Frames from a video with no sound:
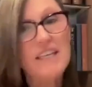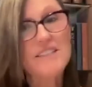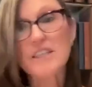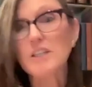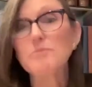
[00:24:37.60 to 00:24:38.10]

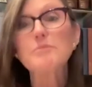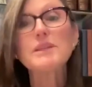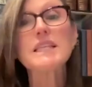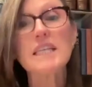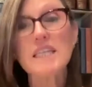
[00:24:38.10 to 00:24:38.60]
it's a
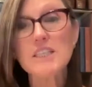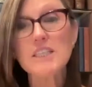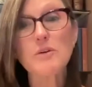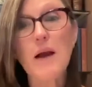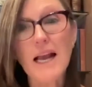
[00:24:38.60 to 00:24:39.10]
completely
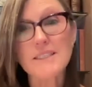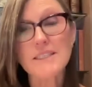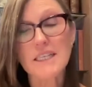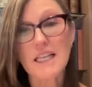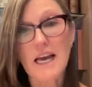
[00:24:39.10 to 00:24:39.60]
new
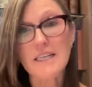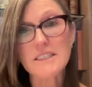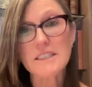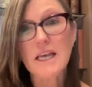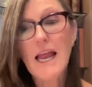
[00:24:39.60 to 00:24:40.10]
asset
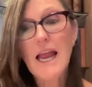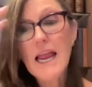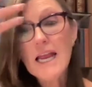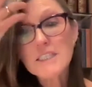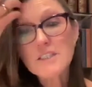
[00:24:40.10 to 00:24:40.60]
class.
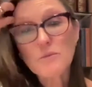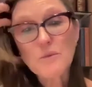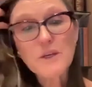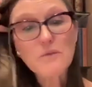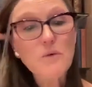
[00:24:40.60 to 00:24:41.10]
And
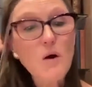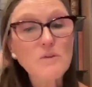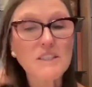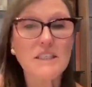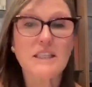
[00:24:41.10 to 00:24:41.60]
we
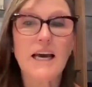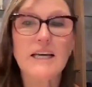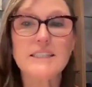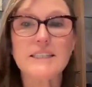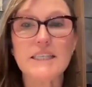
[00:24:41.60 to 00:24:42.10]
wrote
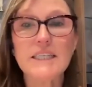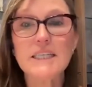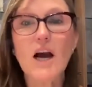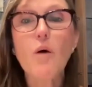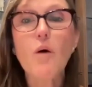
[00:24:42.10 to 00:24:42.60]
that
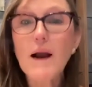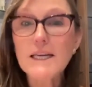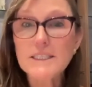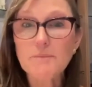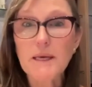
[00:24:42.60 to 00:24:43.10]
in a
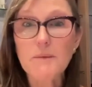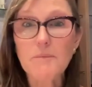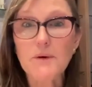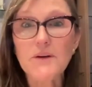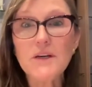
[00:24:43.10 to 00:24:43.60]
white
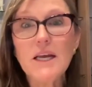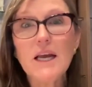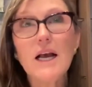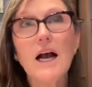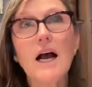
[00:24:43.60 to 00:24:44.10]
paper
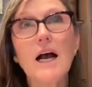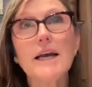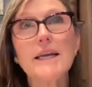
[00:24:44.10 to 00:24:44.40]
uh,